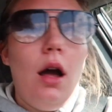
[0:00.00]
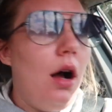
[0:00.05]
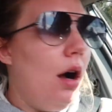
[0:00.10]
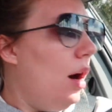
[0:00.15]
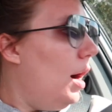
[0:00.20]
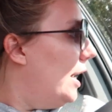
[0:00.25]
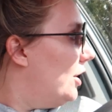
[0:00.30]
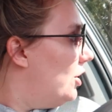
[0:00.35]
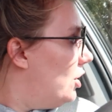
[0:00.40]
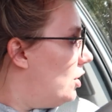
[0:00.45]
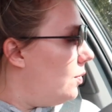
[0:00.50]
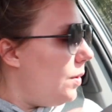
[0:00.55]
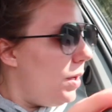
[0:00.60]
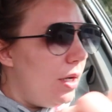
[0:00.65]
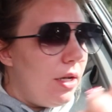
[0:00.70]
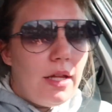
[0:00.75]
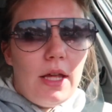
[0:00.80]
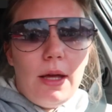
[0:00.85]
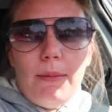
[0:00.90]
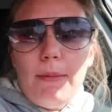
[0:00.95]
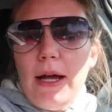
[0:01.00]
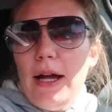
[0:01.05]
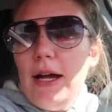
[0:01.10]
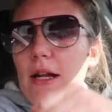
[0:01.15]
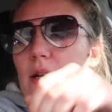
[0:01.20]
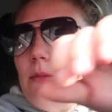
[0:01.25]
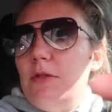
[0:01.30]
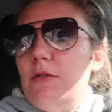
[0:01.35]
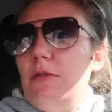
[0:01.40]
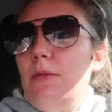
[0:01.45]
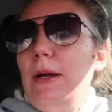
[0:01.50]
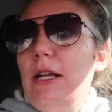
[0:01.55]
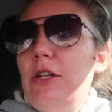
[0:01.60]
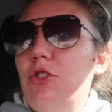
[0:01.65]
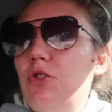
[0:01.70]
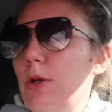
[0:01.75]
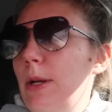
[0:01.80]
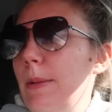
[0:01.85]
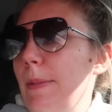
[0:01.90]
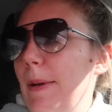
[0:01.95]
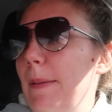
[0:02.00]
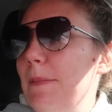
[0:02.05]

Uh, I just wanted to get my items for my trip.